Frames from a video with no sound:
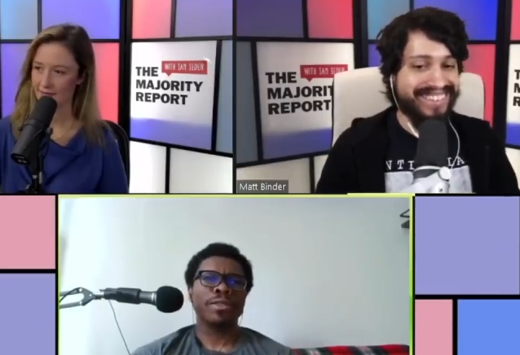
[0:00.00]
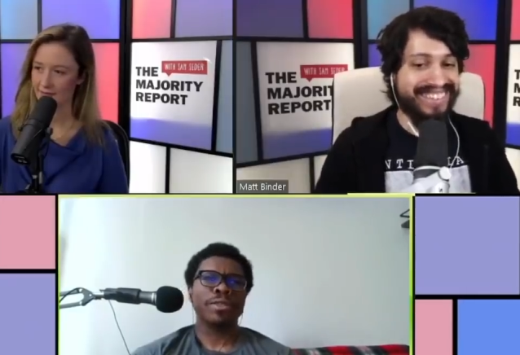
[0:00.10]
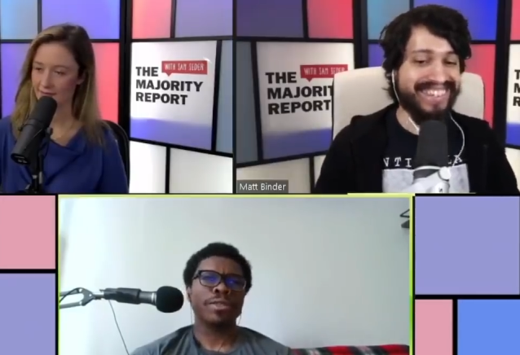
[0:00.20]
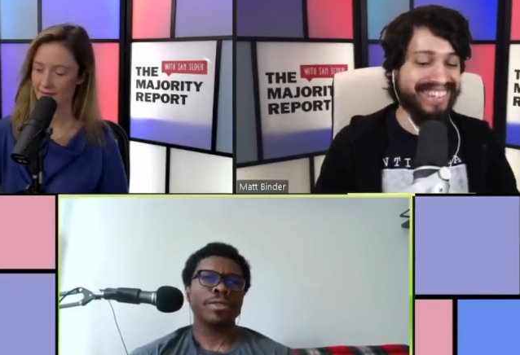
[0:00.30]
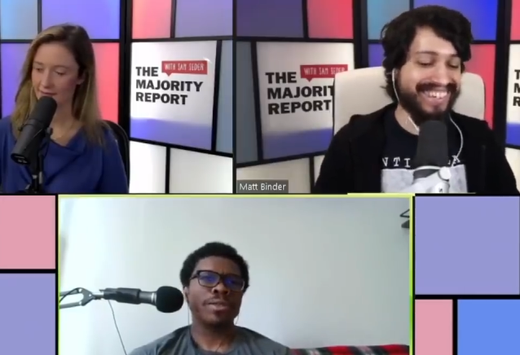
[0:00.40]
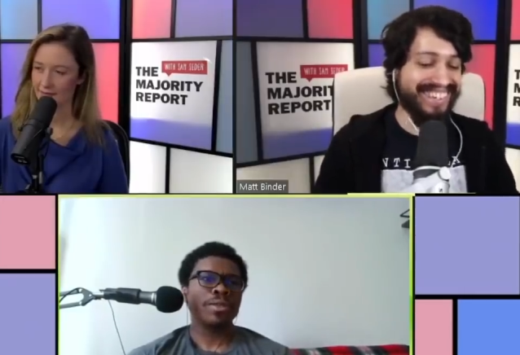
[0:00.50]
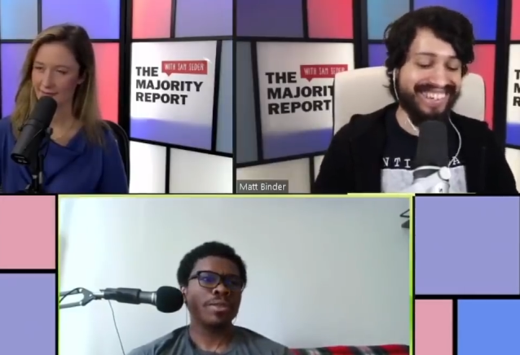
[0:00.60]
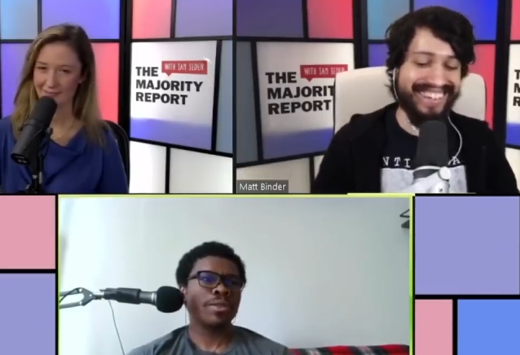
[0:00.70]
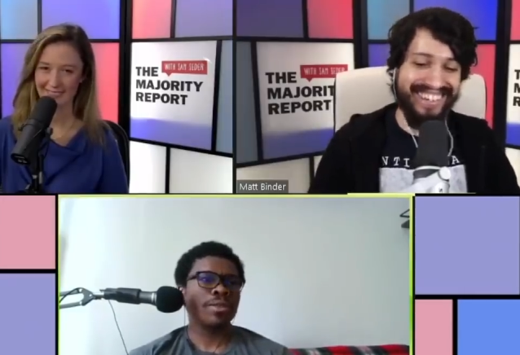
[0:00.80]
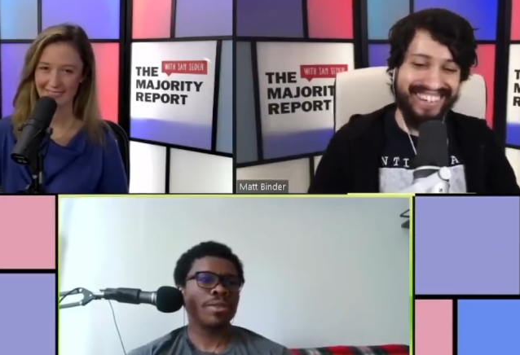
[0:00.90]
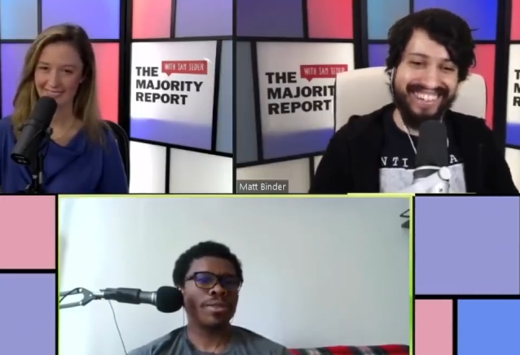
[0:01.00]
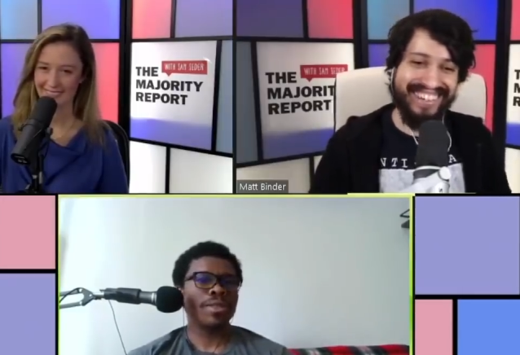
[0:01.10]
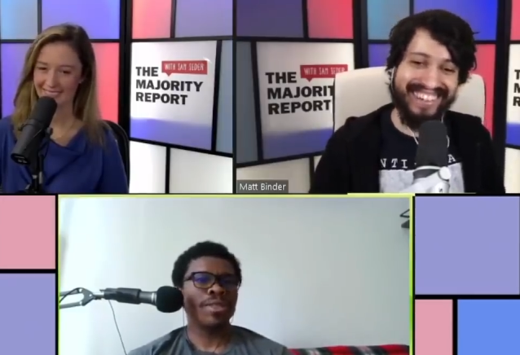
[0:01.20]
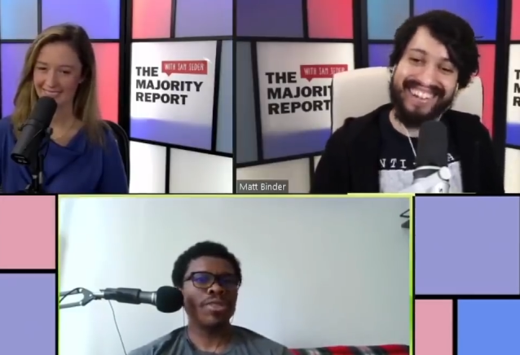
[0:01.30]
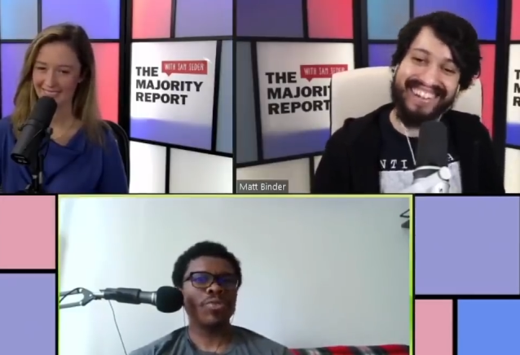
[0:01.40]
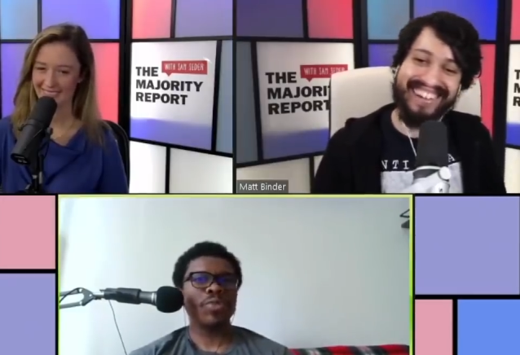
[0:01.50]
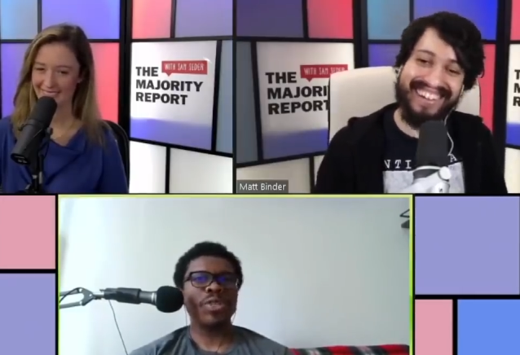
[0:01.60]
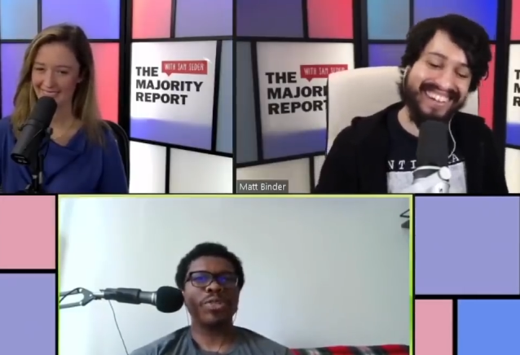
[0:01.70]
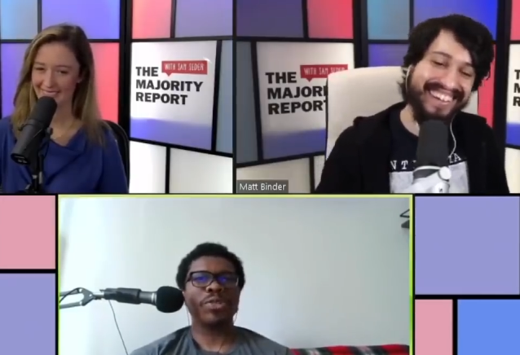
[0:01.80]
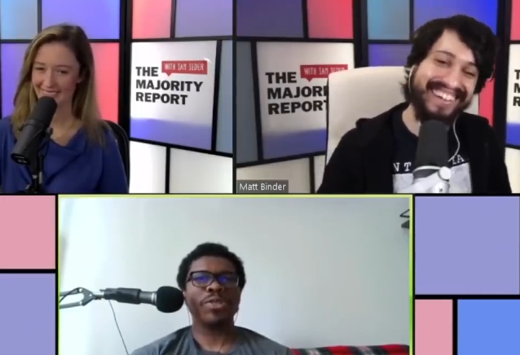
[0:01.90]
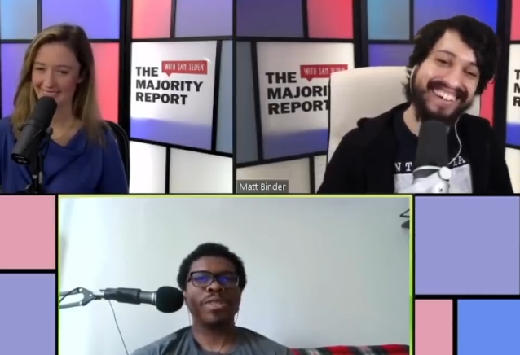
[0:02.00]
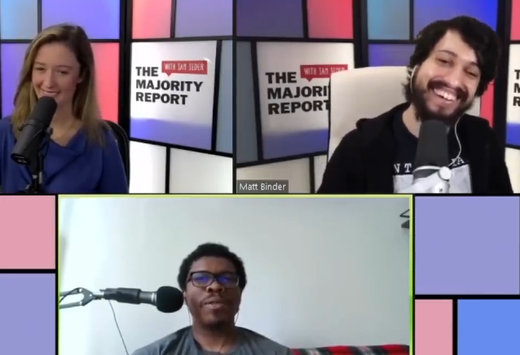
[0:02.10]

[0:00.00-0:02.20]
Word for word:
Speaker 1: this is ridiculous.